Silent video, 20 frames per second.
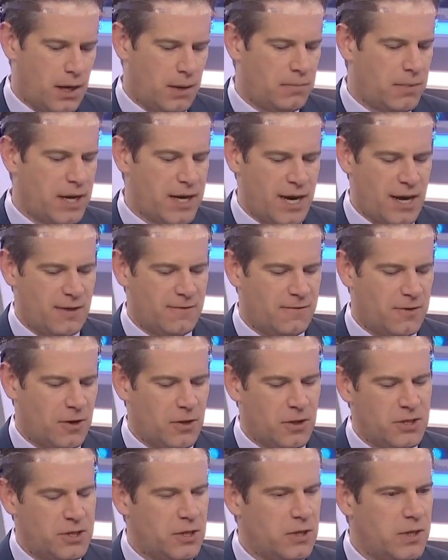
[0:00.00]
might have
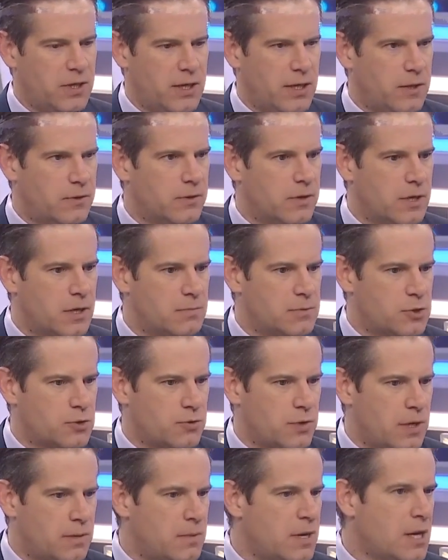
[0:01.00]
volatility in their income
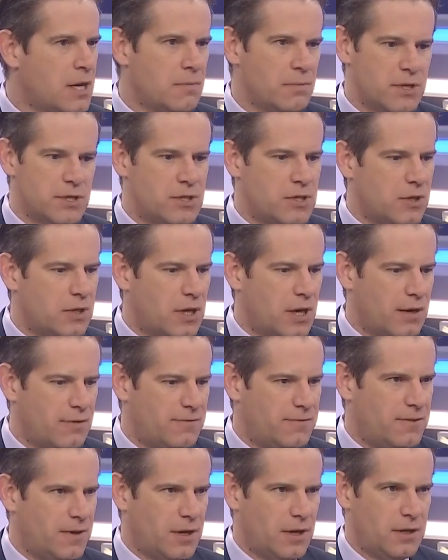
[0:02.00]
stream, but still
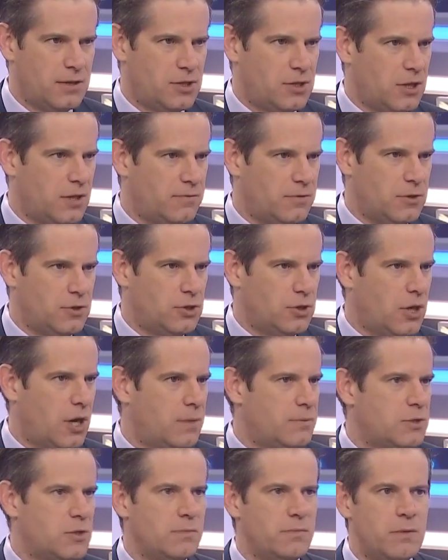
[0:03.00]
have good
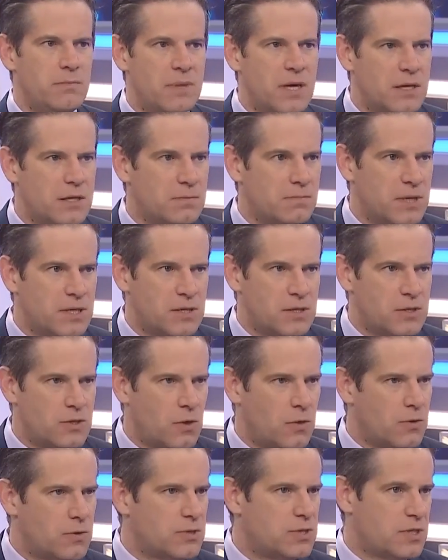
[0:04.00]
jobs, could be business
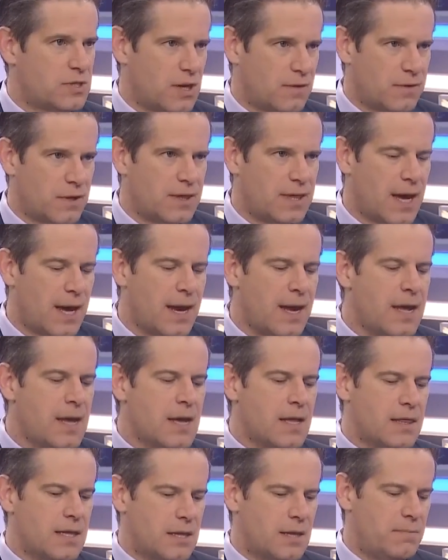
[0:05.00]
owners, stuff like that,
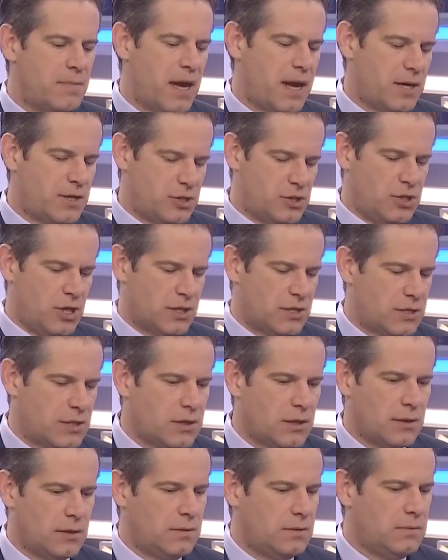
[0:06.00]
that the banks just,